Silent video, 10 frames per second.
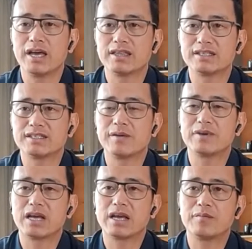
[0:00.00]
At the
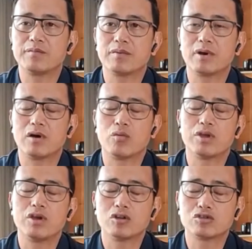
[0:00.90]
same time,
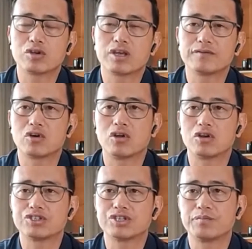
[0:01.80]
we also give
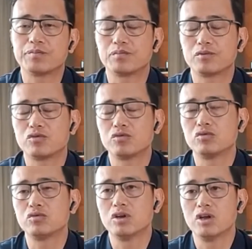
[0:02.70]
scholarship
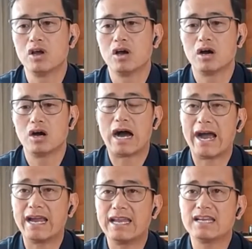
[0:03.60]
to
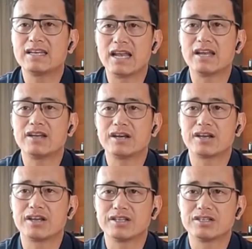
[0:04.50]
highly talented
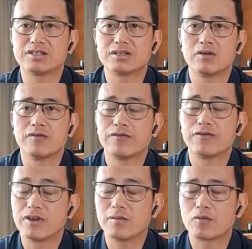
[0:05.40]
kids
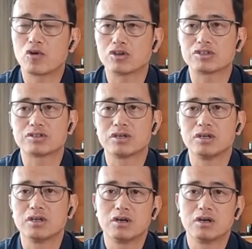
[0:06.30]
free of cost,
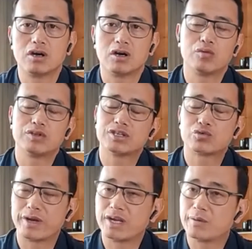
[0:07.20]
which
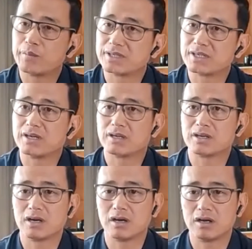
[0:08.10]
is
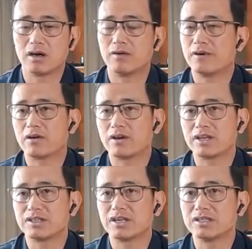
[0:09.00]
20% of our
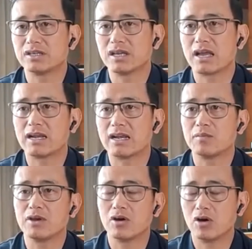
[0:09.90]
residential
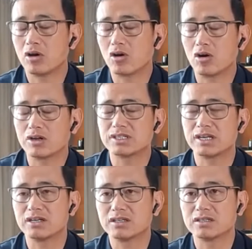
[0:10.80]
academy or
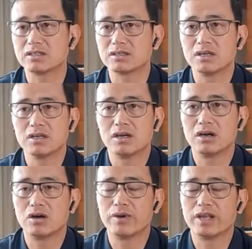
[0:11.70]
centers,
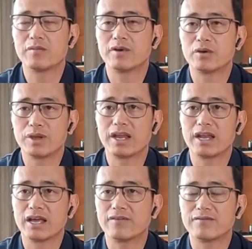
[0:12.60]
wherever we
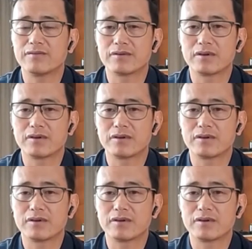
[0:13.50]
can have